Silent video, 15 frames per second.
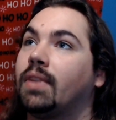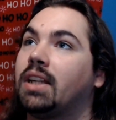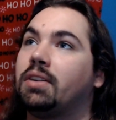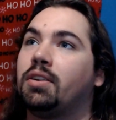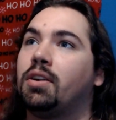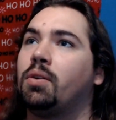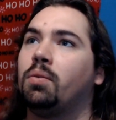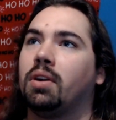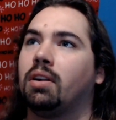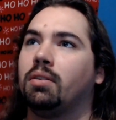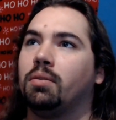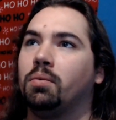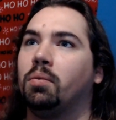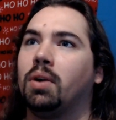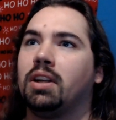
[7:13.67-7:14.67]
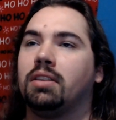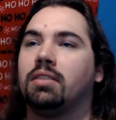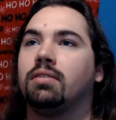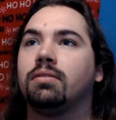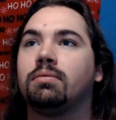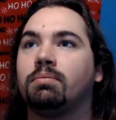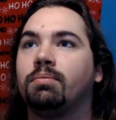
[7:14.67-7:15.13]
don't know what
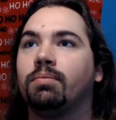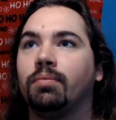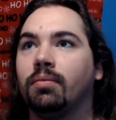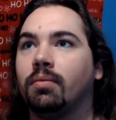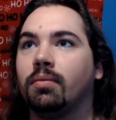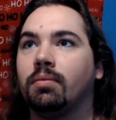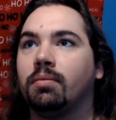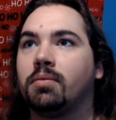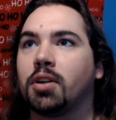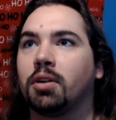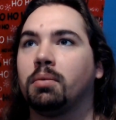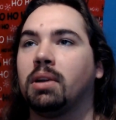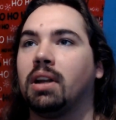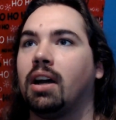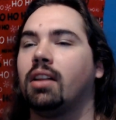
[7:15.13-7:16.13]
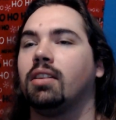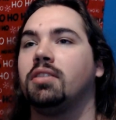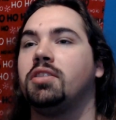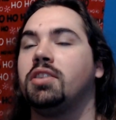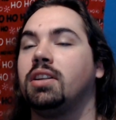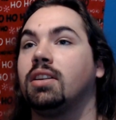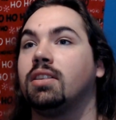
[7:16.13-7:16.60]

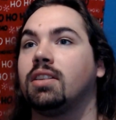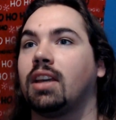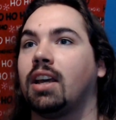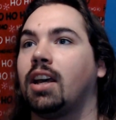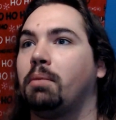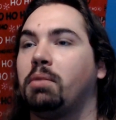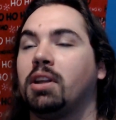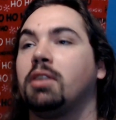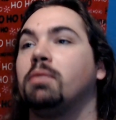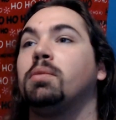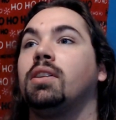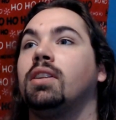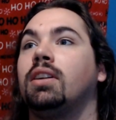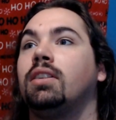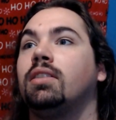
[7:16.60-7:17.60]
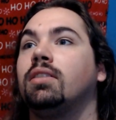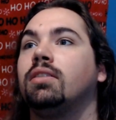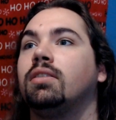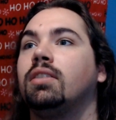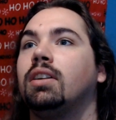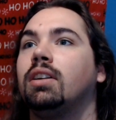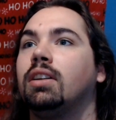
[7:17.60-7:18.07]
terminology is applicable
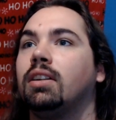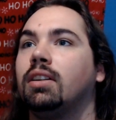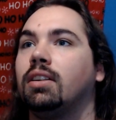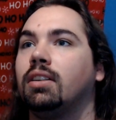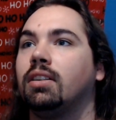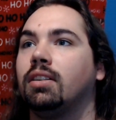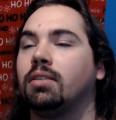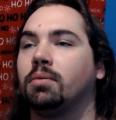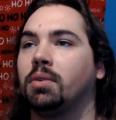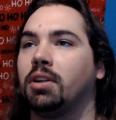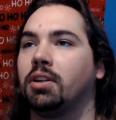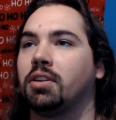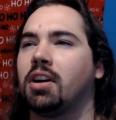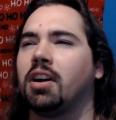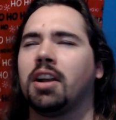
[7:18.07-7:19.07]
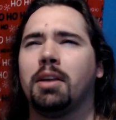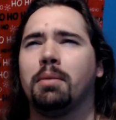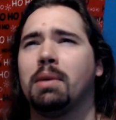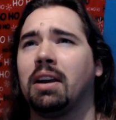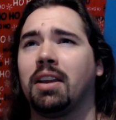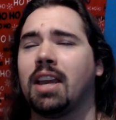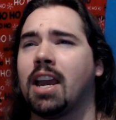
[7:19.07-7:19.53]
when you're talking
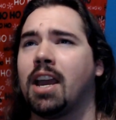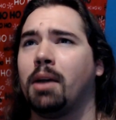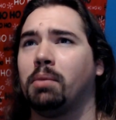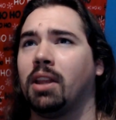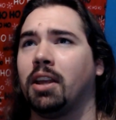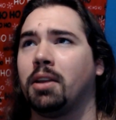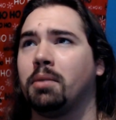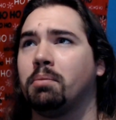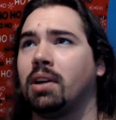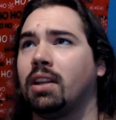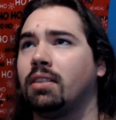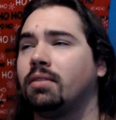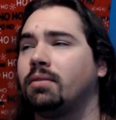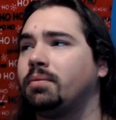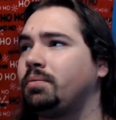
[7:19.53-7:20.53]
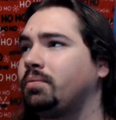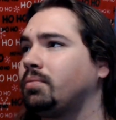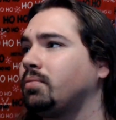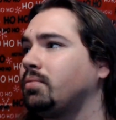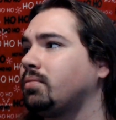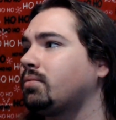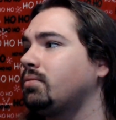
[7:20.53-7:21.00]
about gambling, but
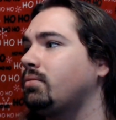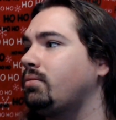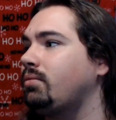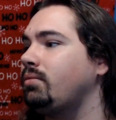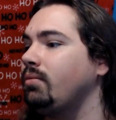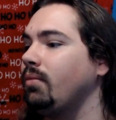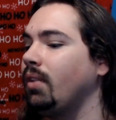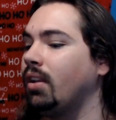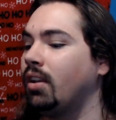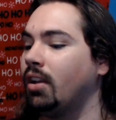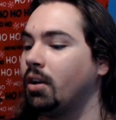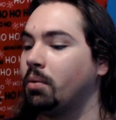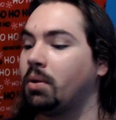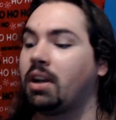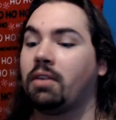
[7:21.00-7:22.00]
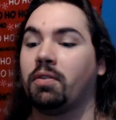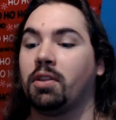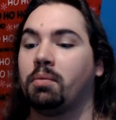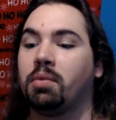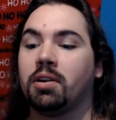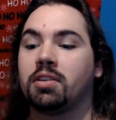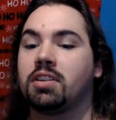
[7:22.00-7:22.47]
whatever,
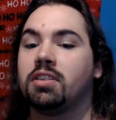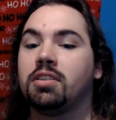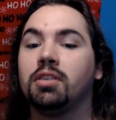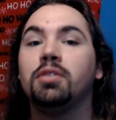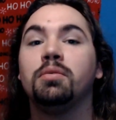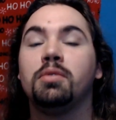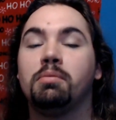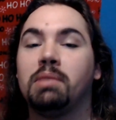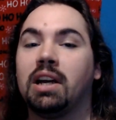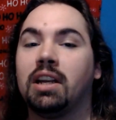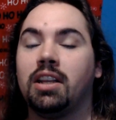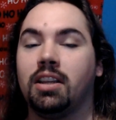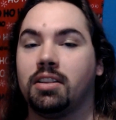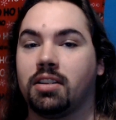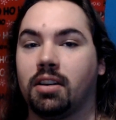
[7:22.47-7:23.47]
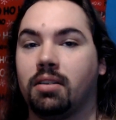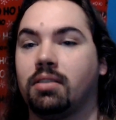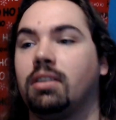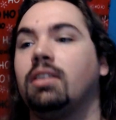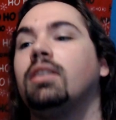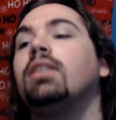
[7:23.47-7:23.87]
the person to whom the money is owed.